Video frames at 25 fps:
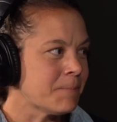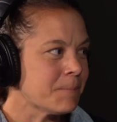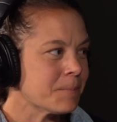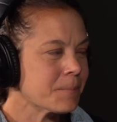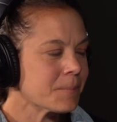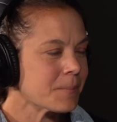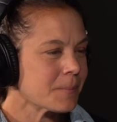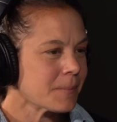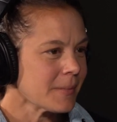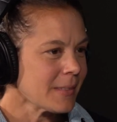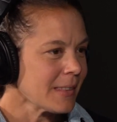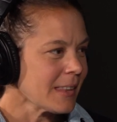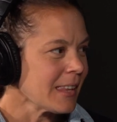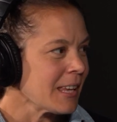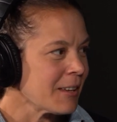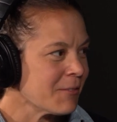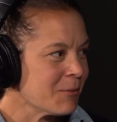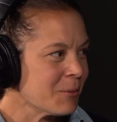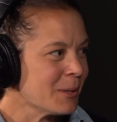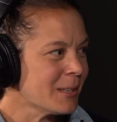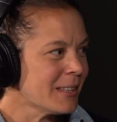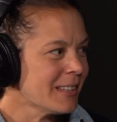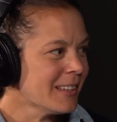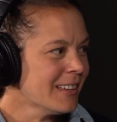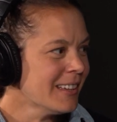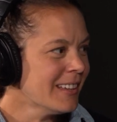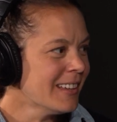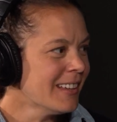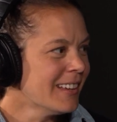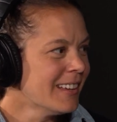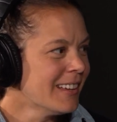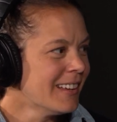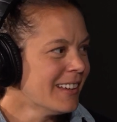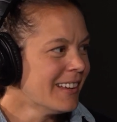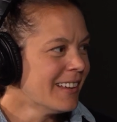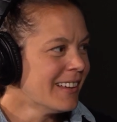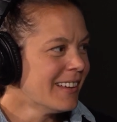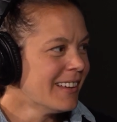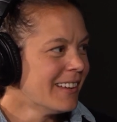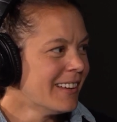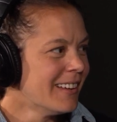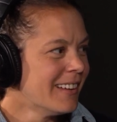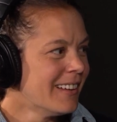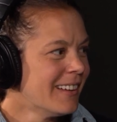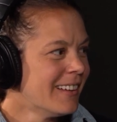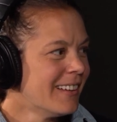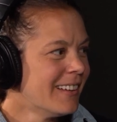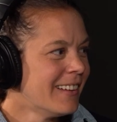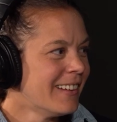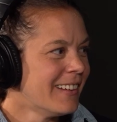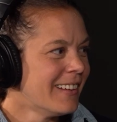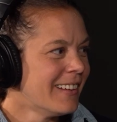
Well, I remember one of the first work conversations that you and I